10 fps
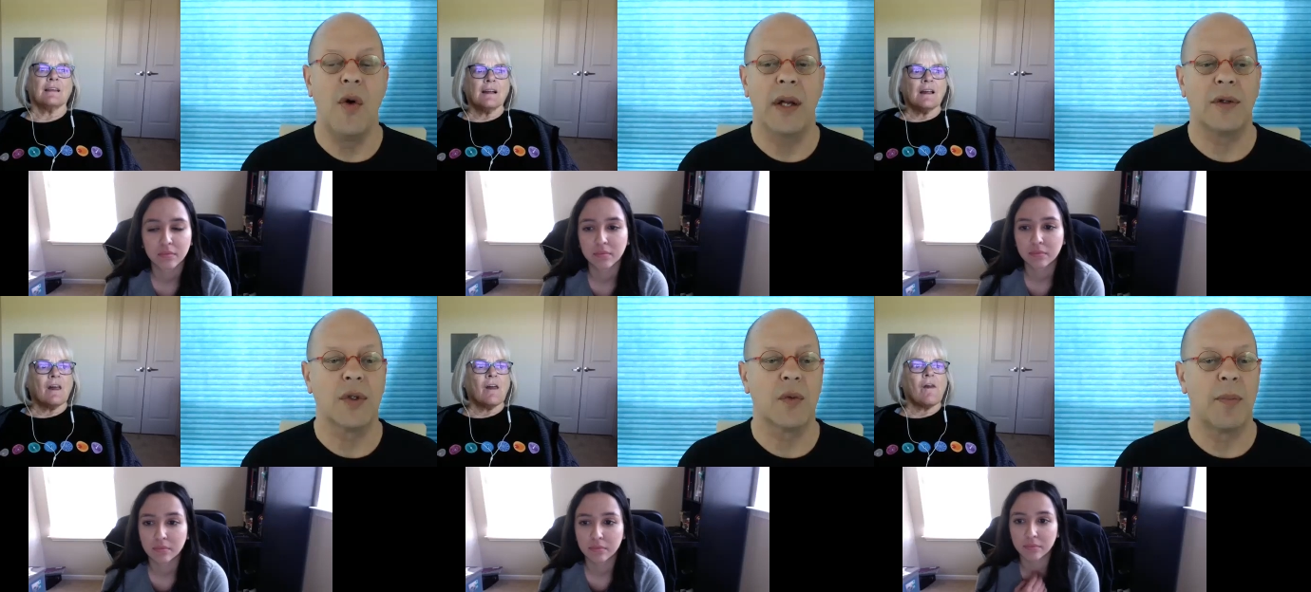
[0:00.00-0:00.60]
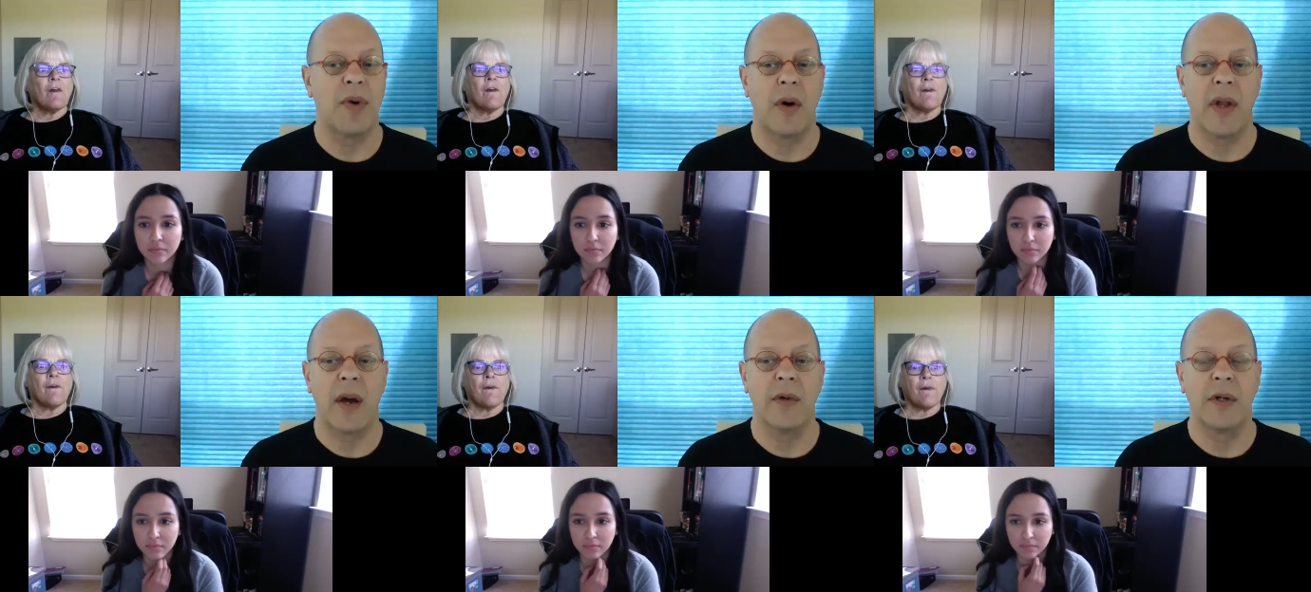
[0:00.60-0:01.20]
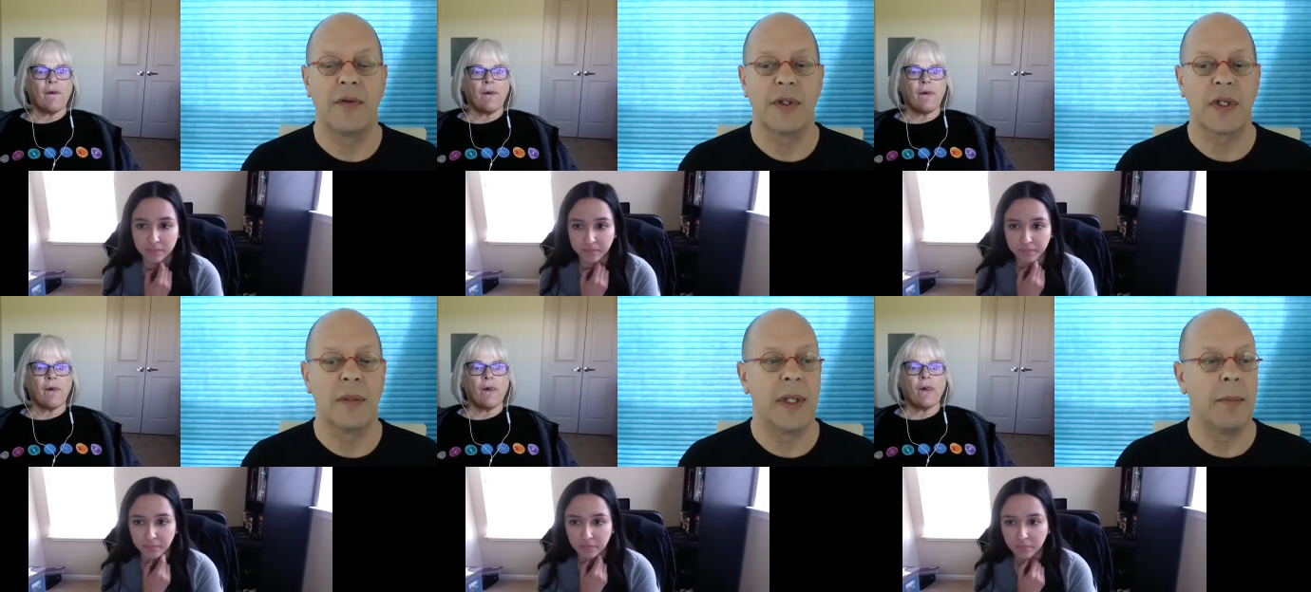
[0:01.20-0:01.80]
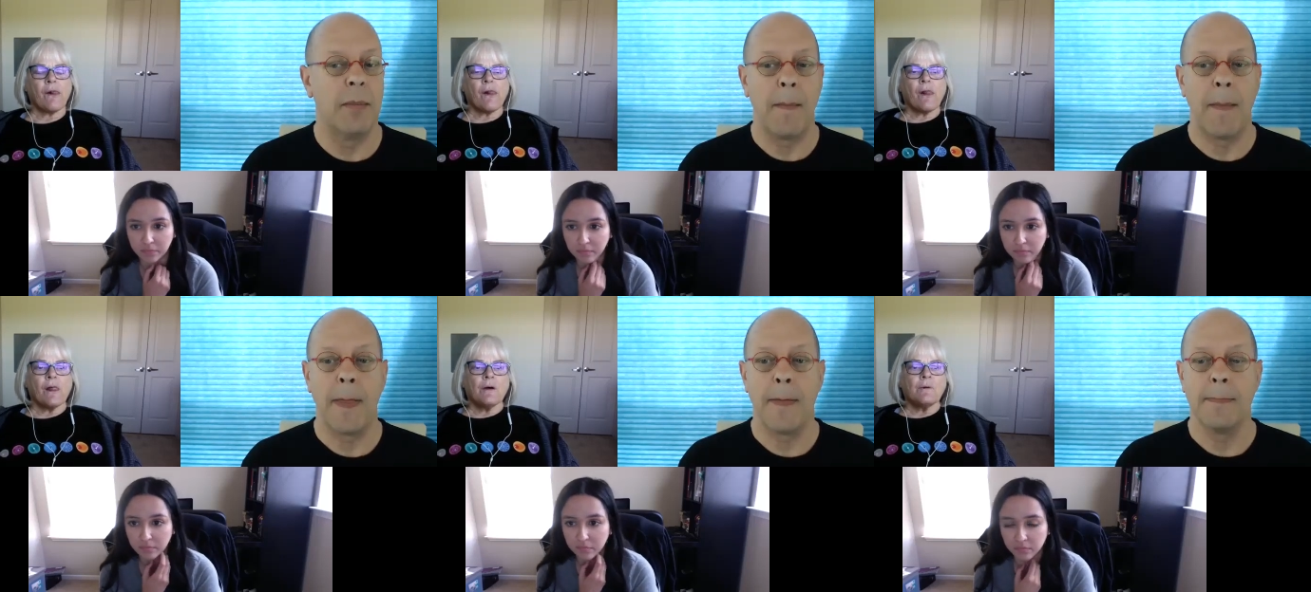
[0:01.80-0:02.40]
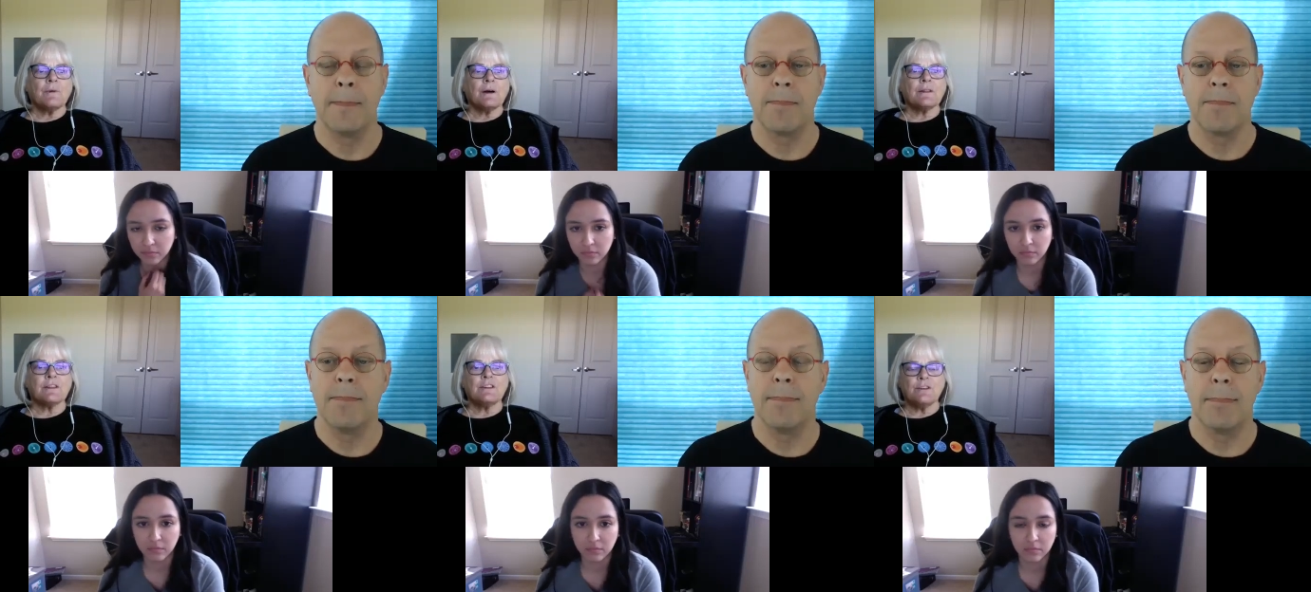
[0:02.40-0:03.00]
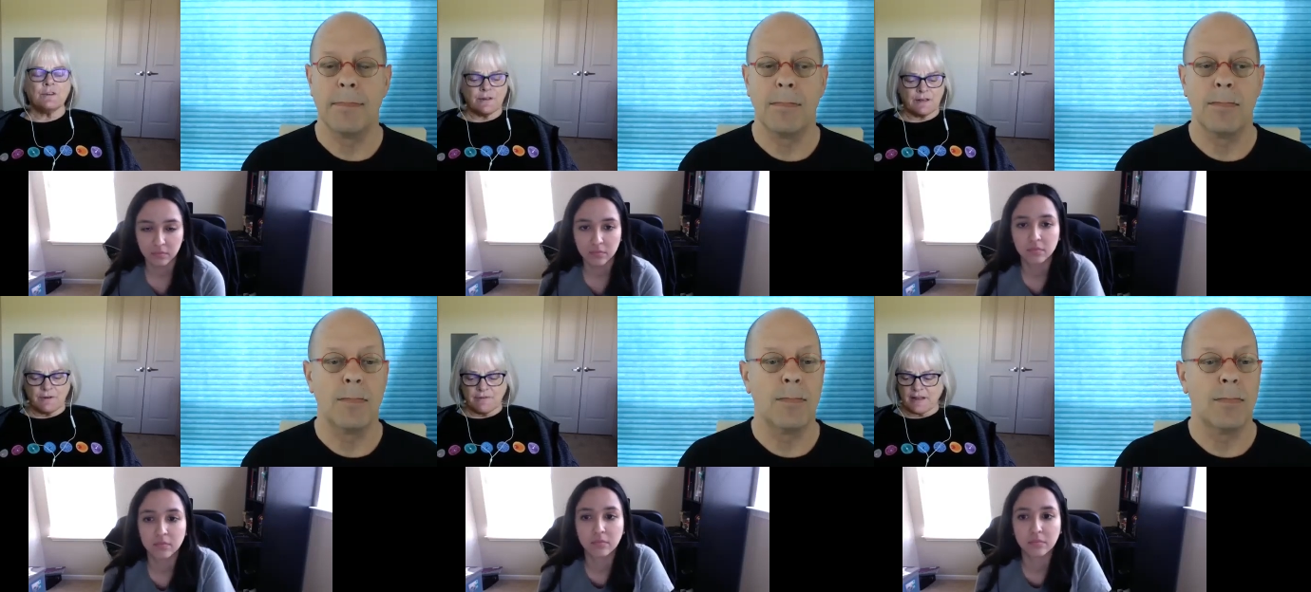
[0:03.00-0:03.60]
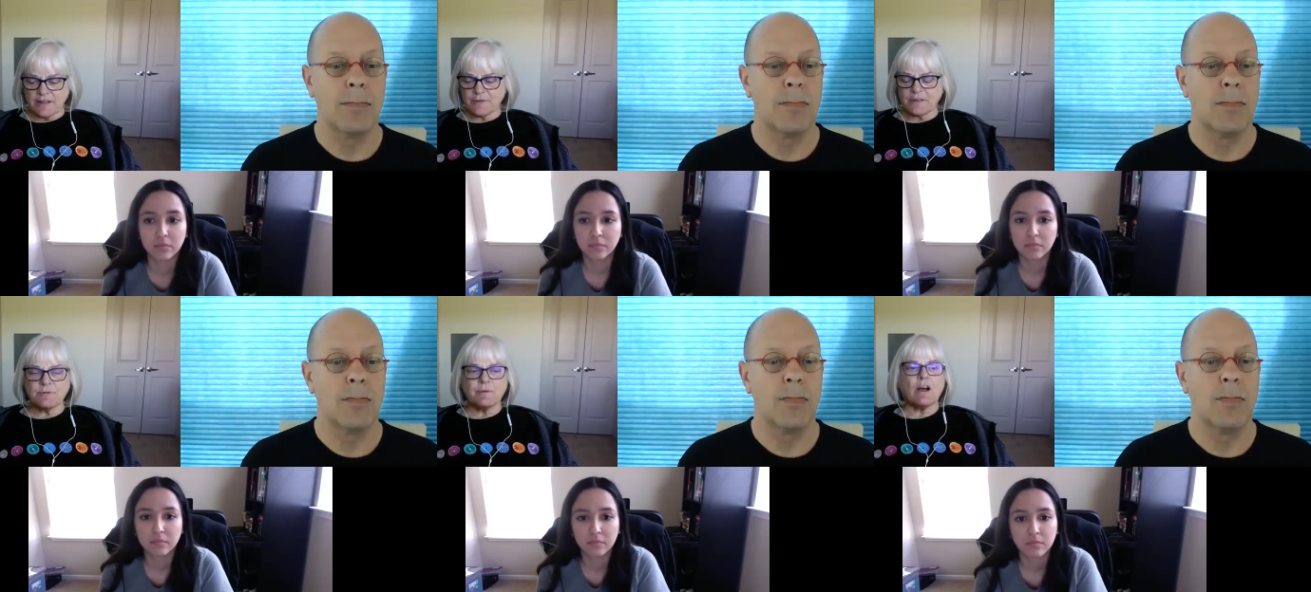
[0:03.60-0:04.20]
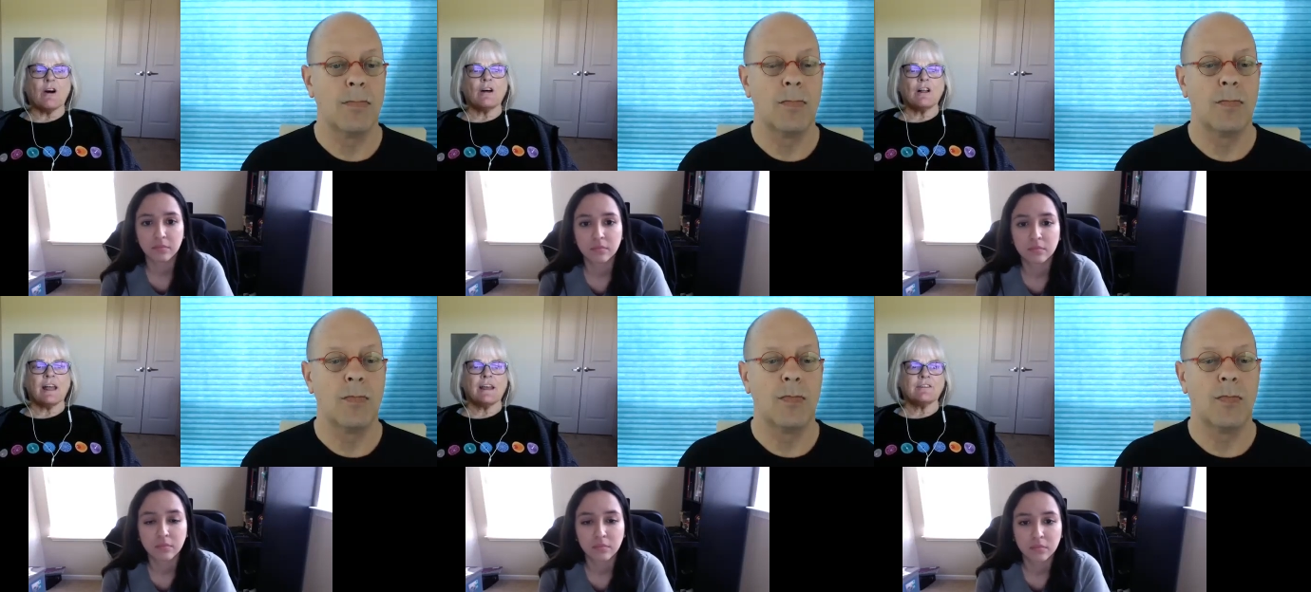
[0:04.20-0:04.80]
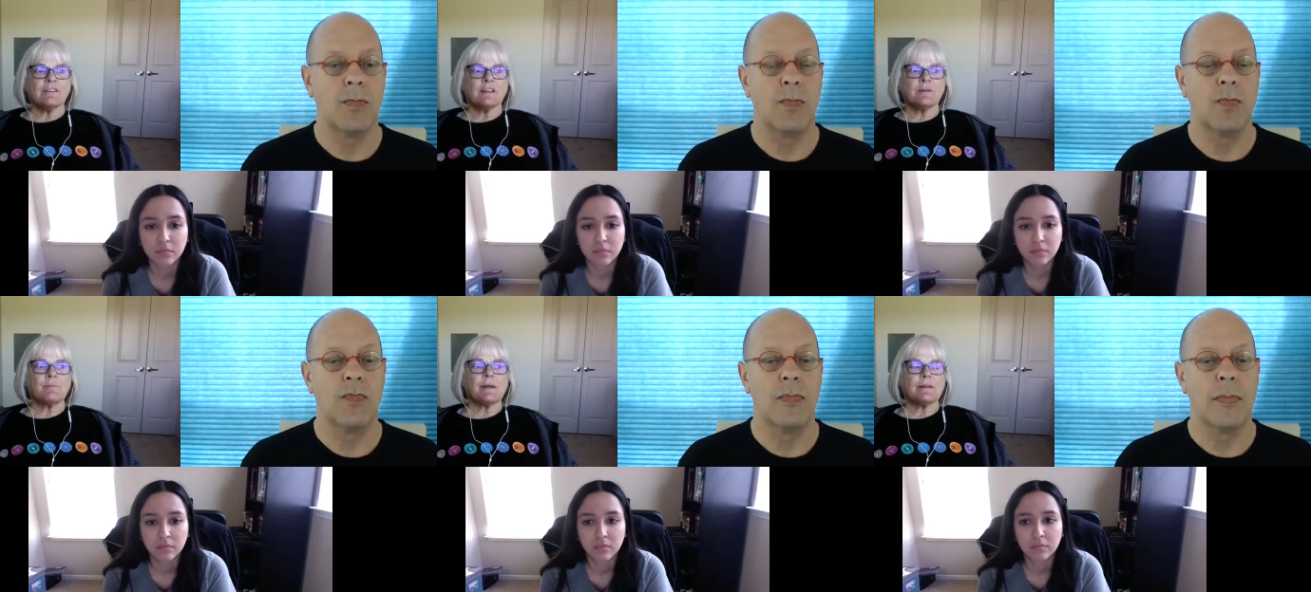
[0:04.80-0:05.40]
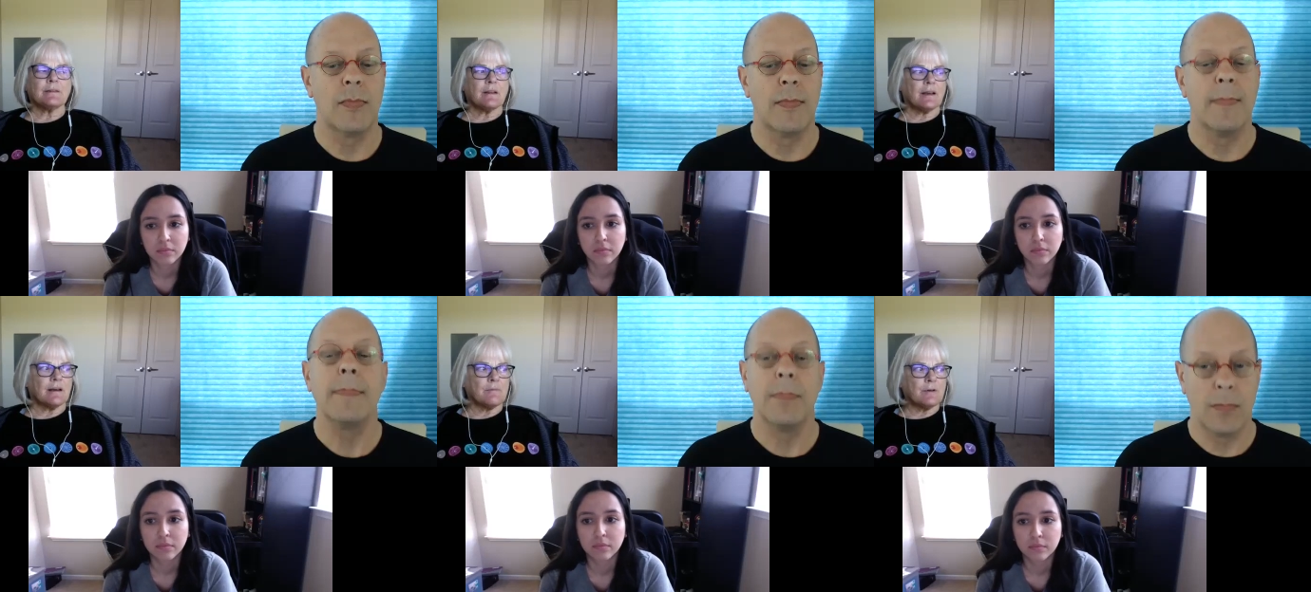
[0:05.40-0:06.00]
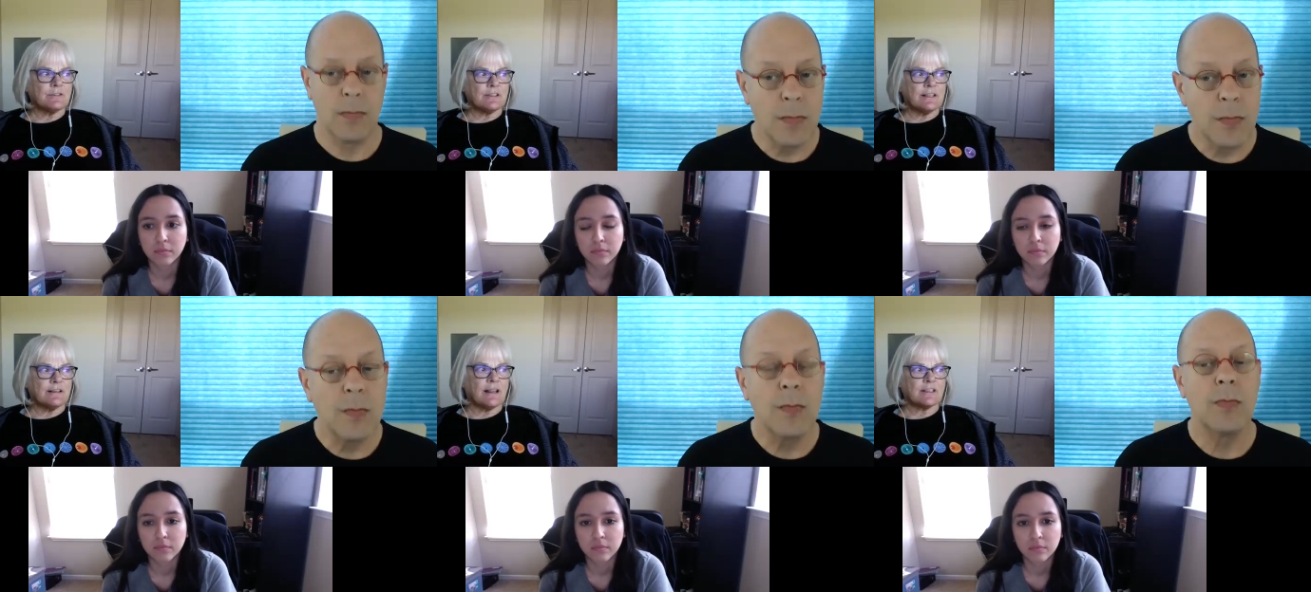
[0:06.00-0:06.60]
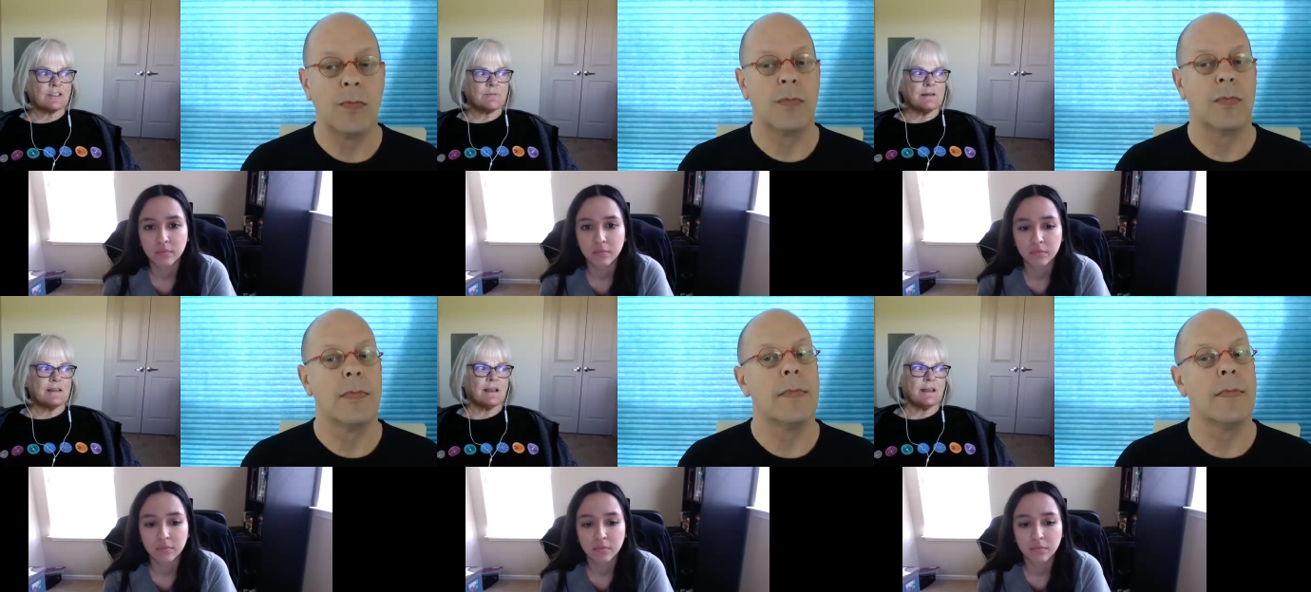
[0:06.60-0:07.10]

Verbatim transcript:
Speaker 1: handles what part of that when they first come in?
Speaker 2: Well, the new and revised ones, we all handle it, but mostly Lakshmi